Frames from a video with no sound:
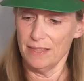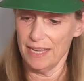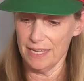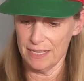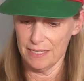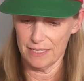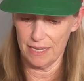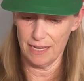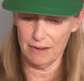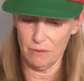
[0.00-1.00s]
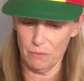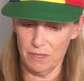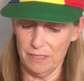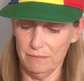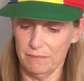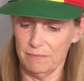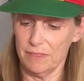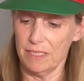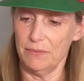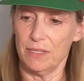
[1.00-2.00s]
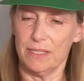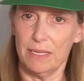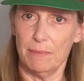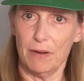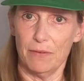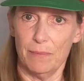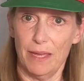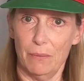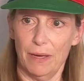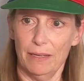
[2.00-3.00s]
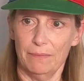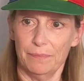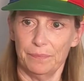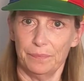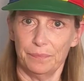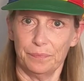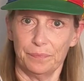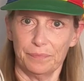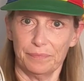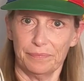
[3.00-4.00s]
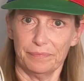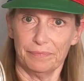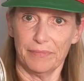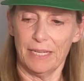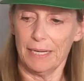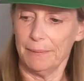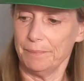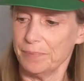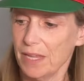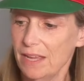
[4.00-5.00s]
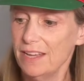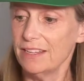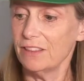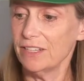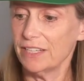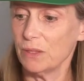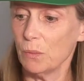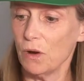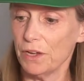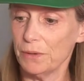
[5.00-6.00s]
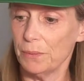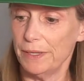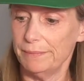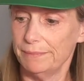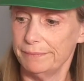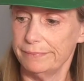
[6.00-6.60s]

That is the air one. Let's see if you can see him better from that way. Yuck. Look at the water one.